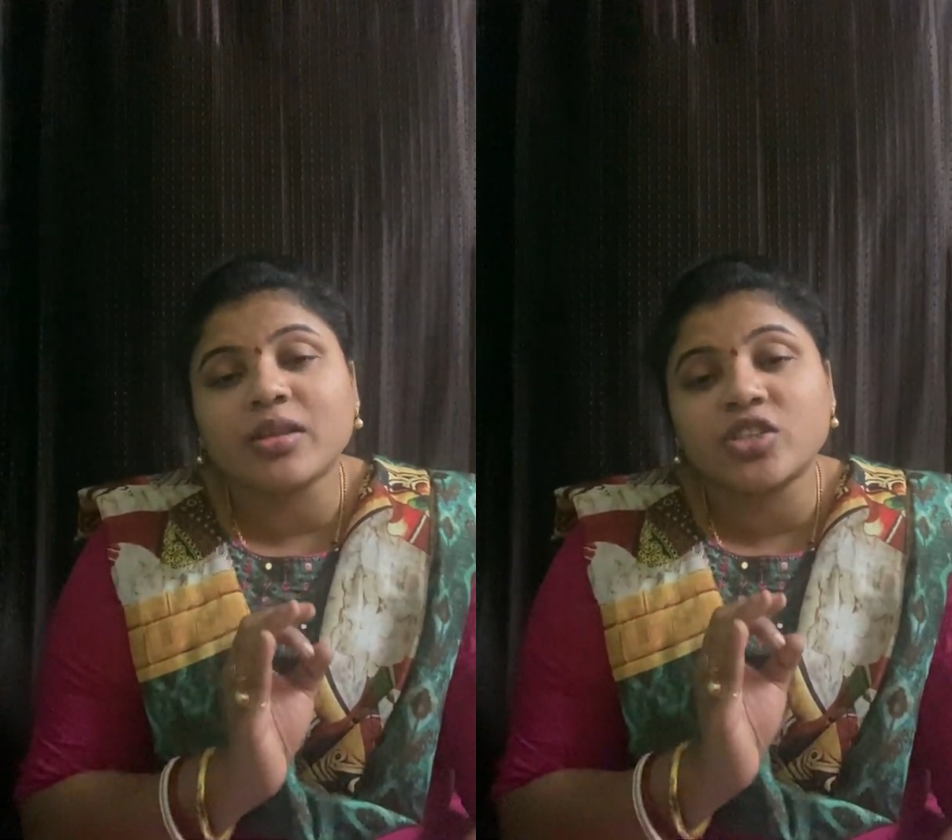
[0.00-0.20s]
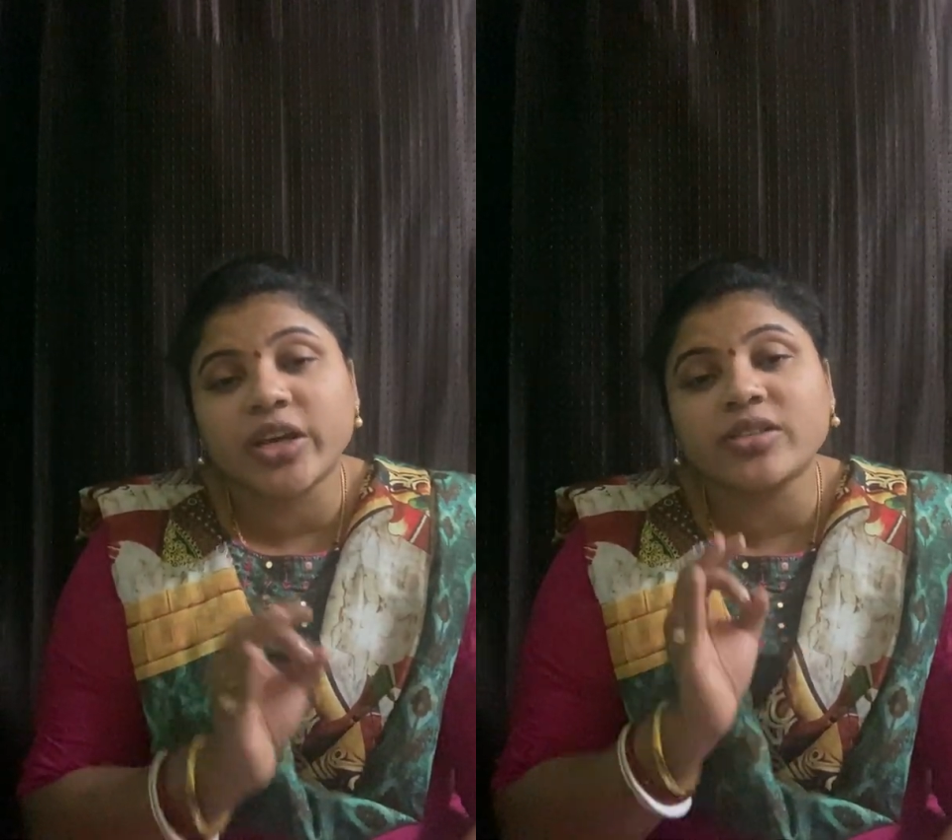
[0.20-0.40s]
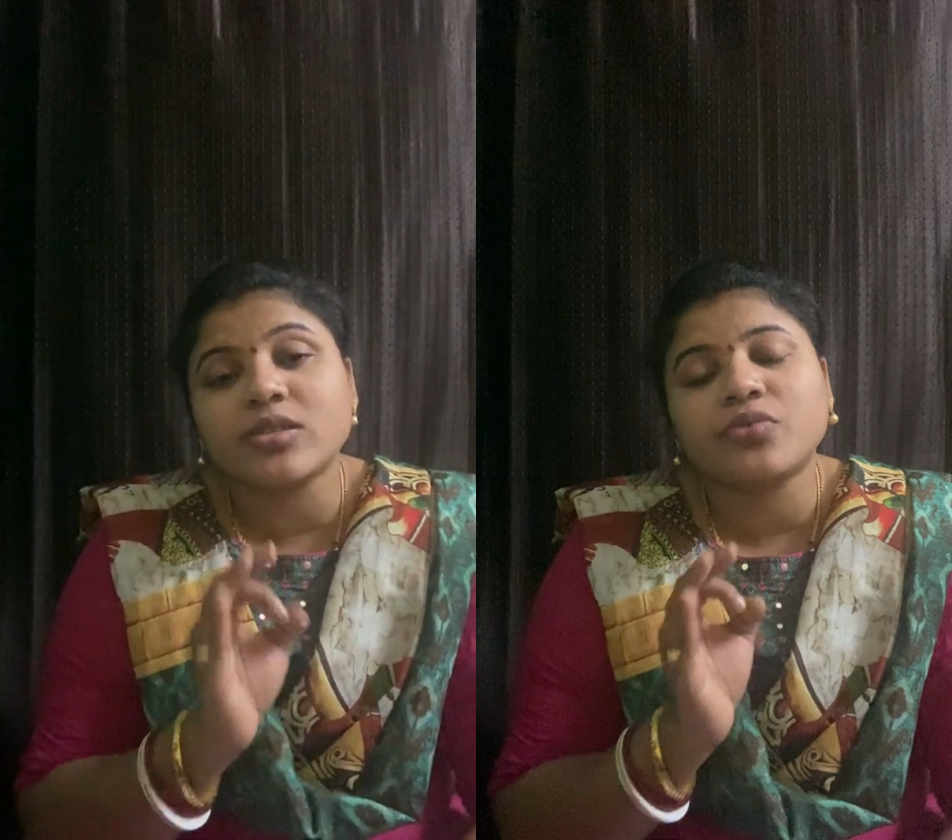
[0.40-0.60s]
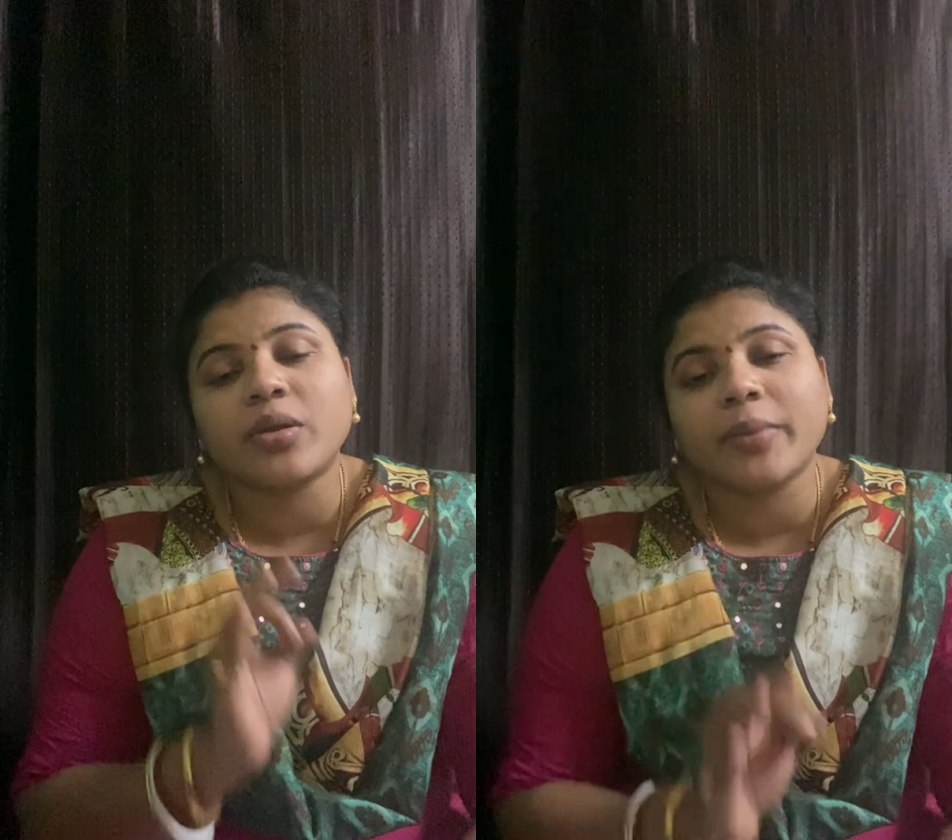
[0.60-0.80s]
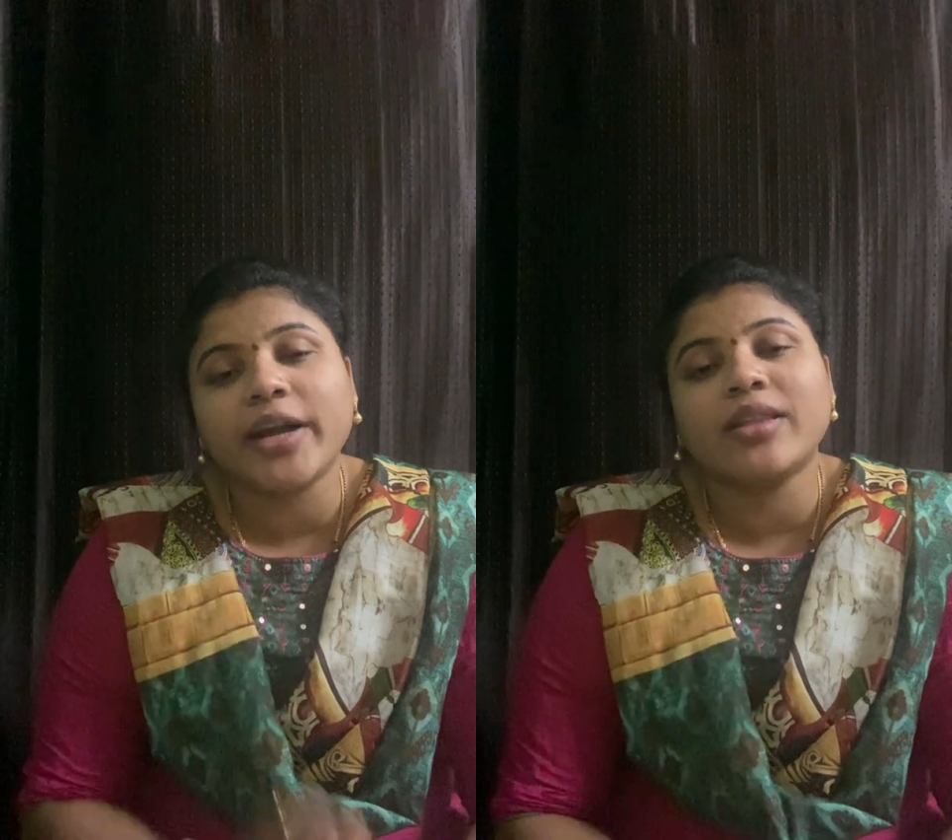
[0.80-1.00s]
the changes were
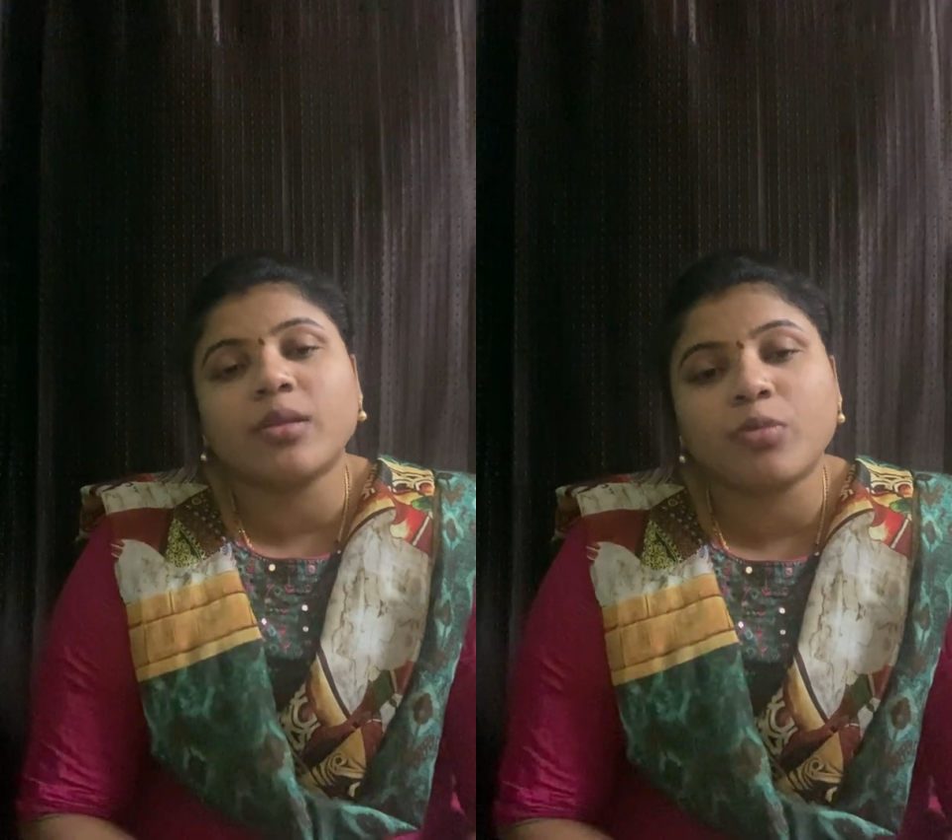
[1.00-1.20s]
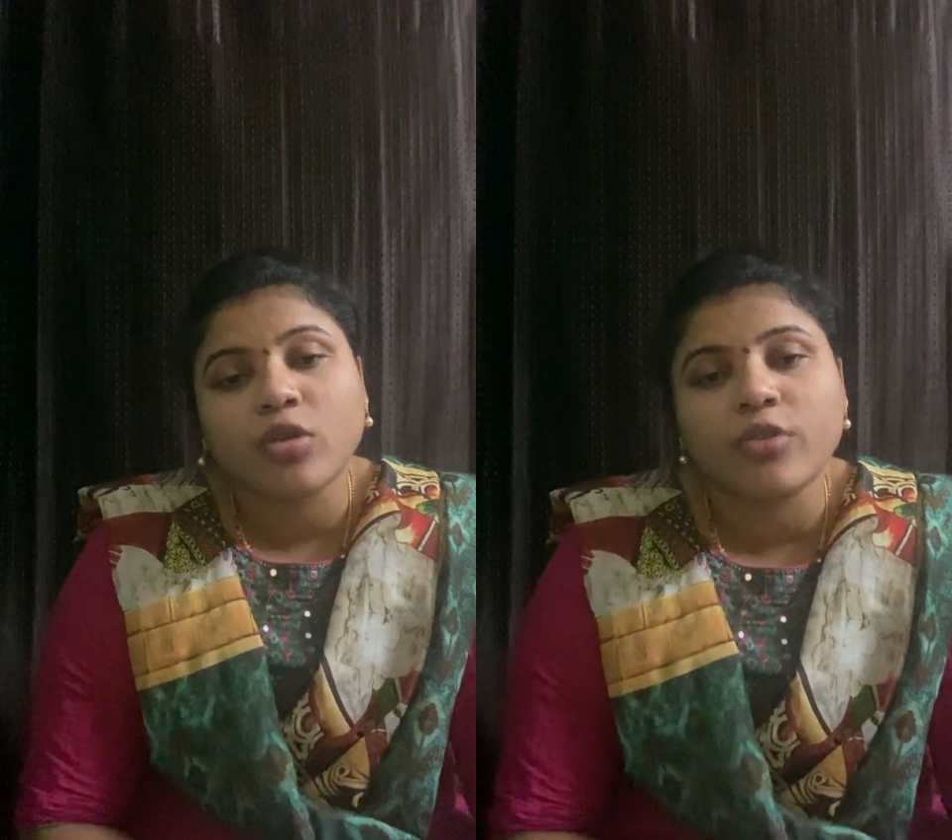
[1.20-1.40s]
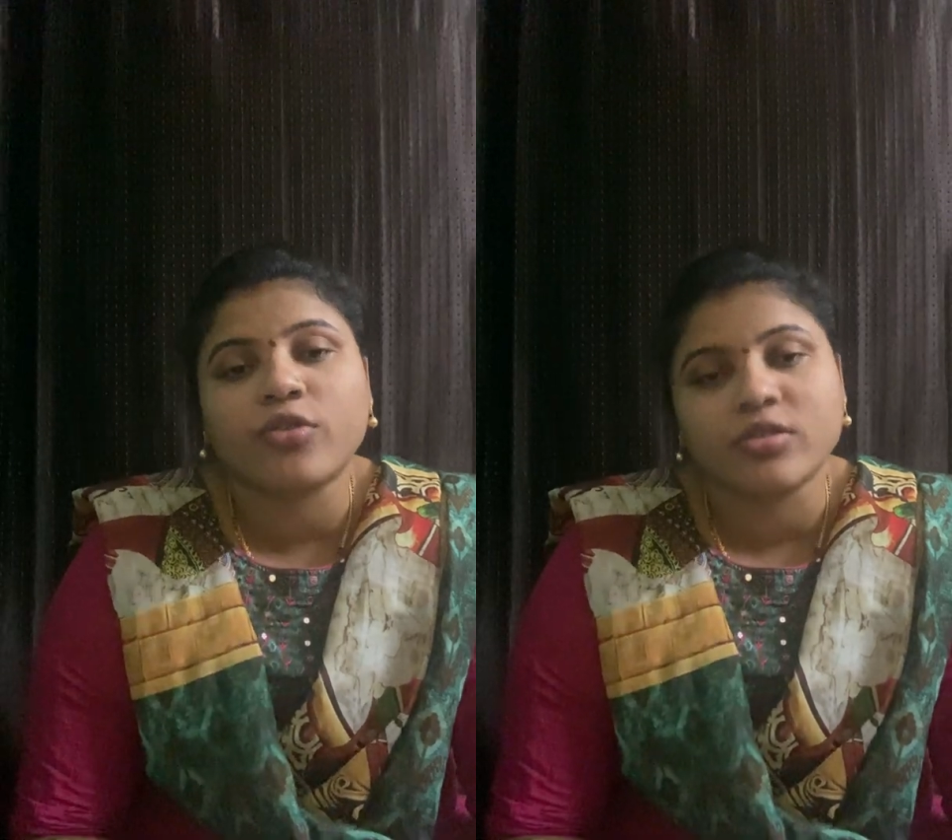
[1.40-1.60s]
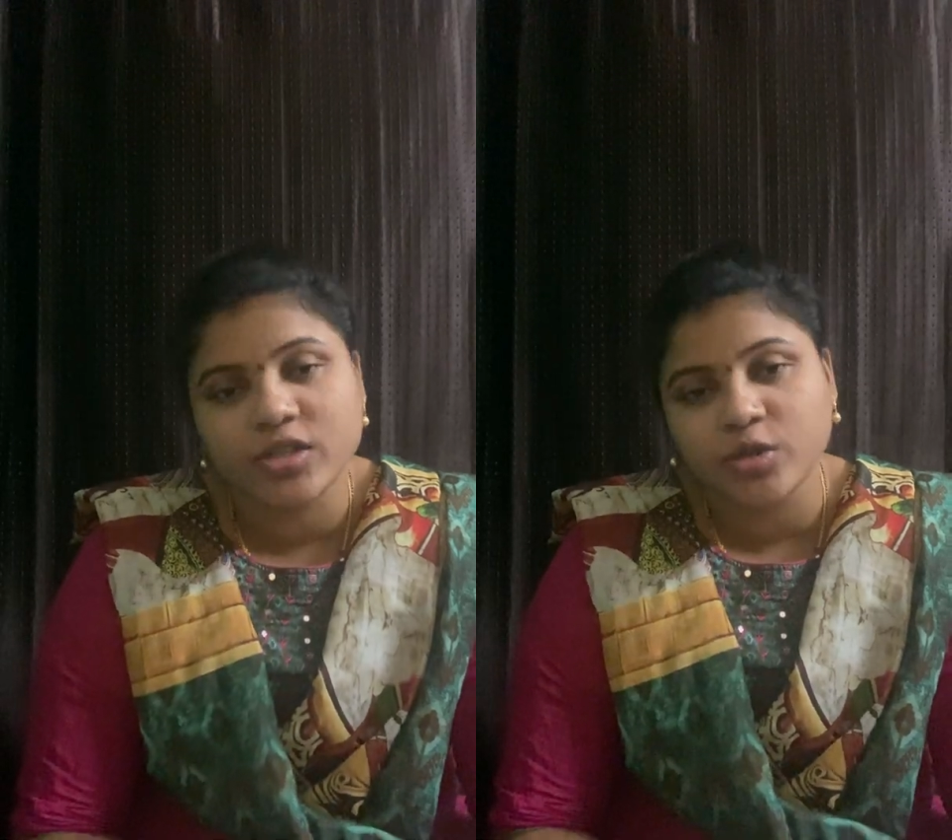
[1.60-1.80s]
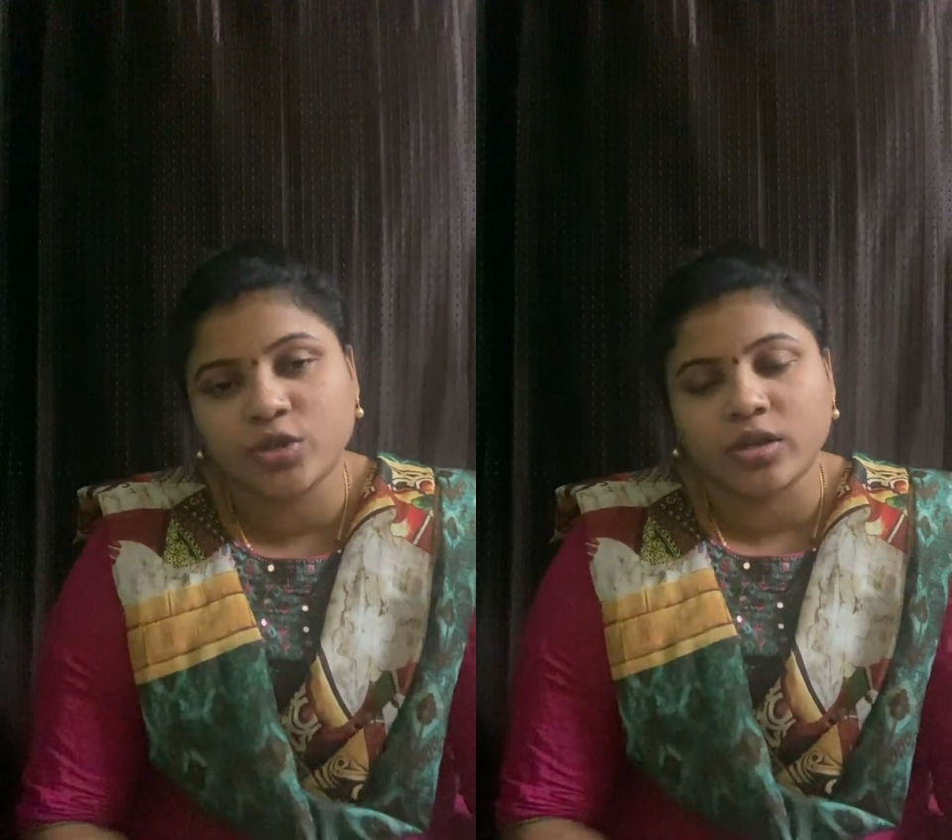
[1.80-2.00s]
made in the book of
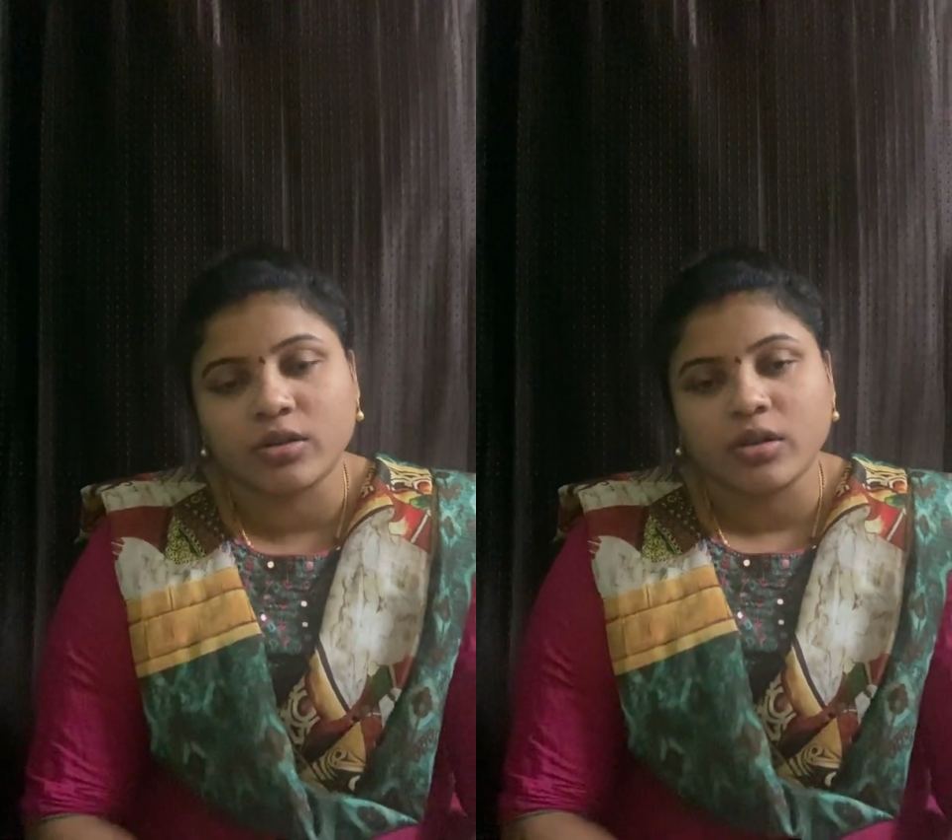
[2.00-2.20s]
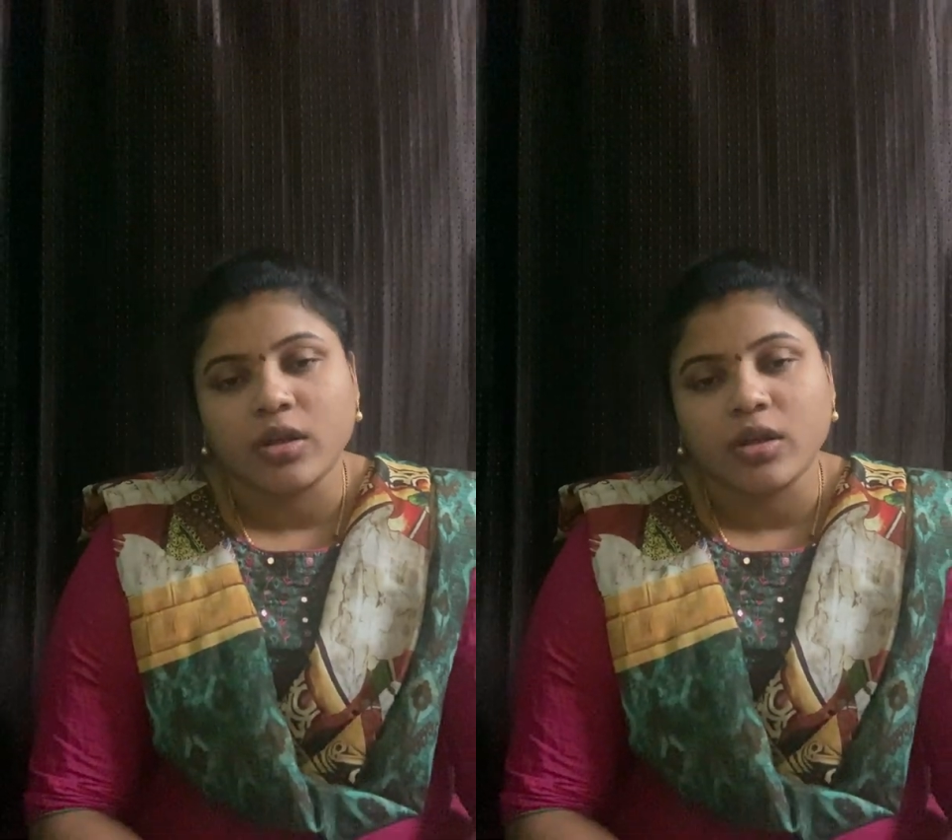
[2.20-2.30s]
Constitution.